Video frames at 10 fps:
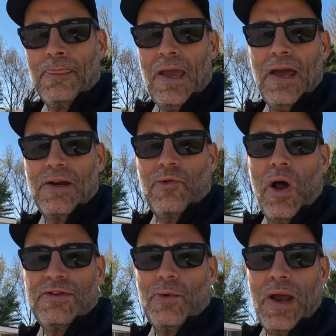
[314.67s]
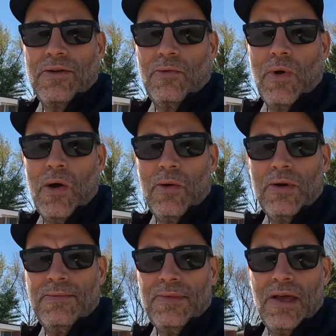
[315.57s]
and across Randall
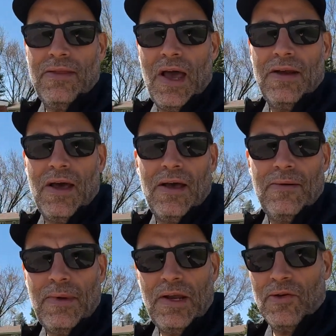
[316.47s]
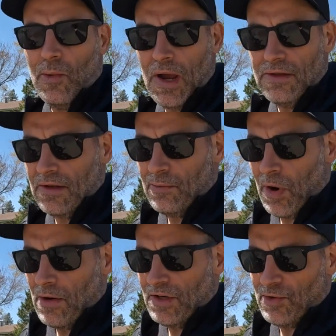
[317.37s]
Road, and then make your way to the
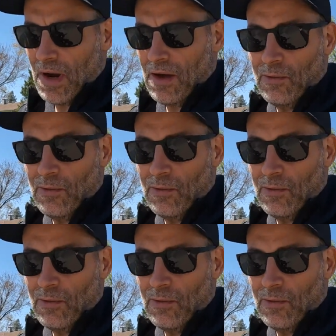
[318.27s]
Prairie Trail,